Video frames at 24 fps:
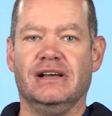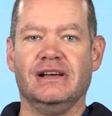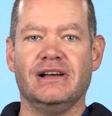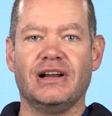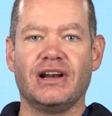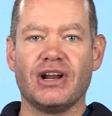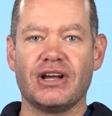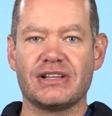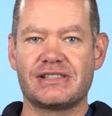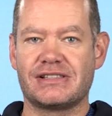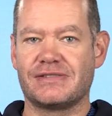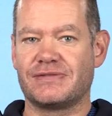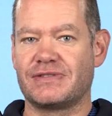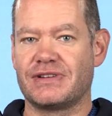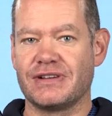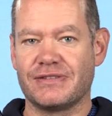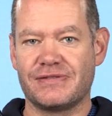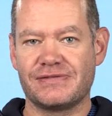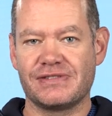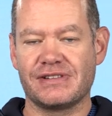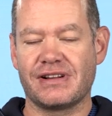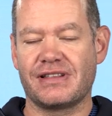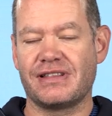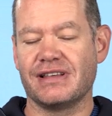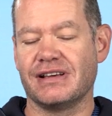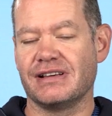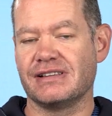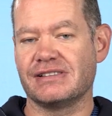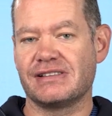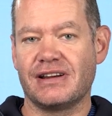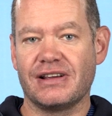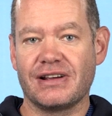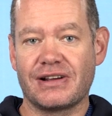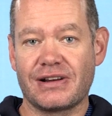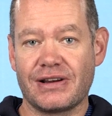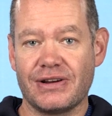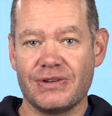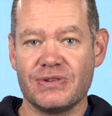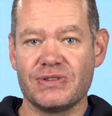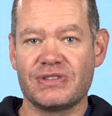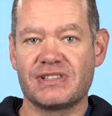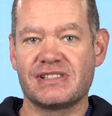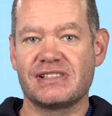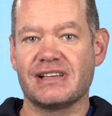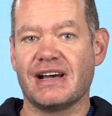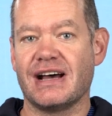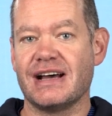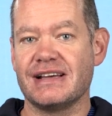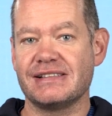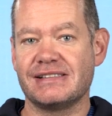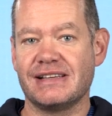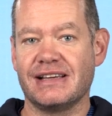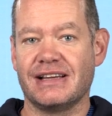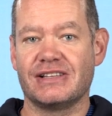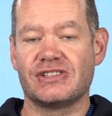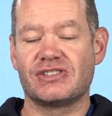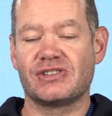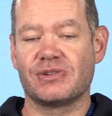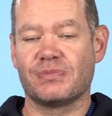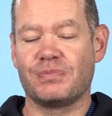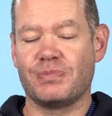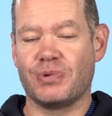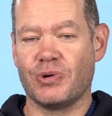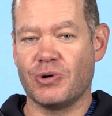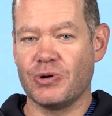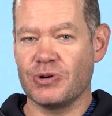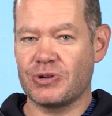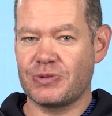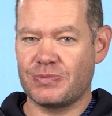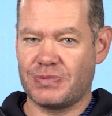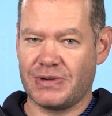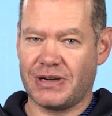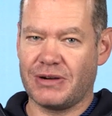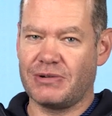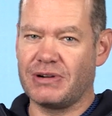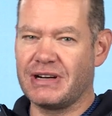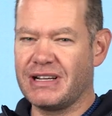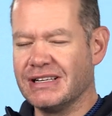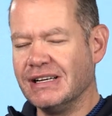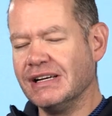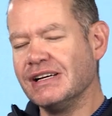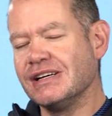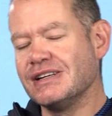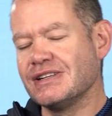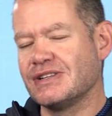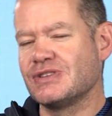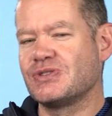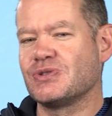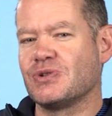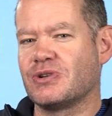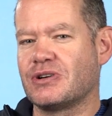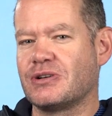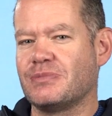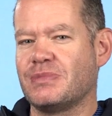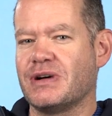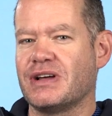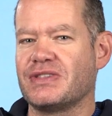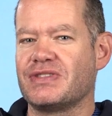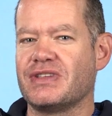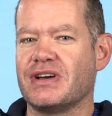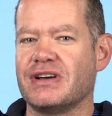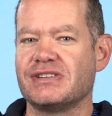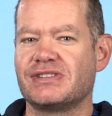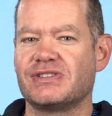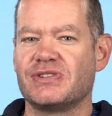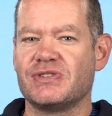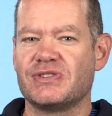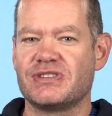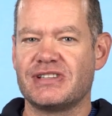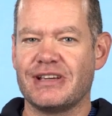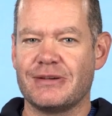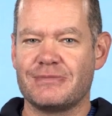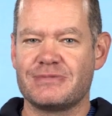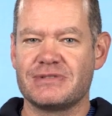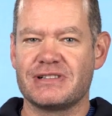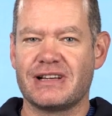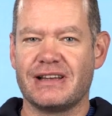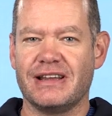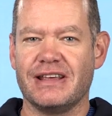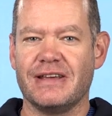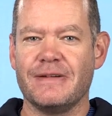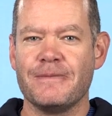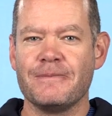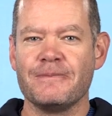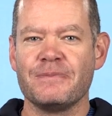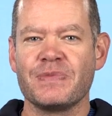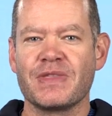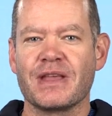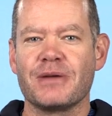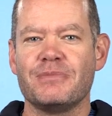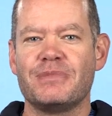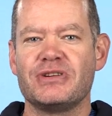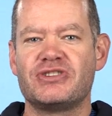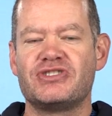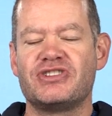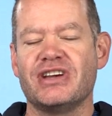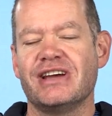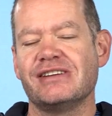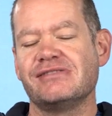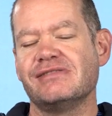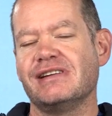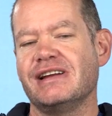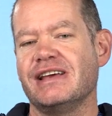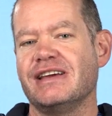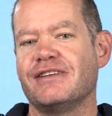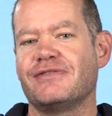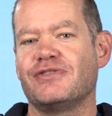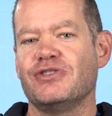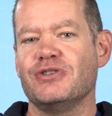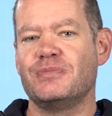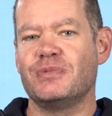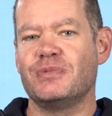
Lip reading: lots of different things. It includes sizing and support, but I want to talk about those two separately. But generally, if you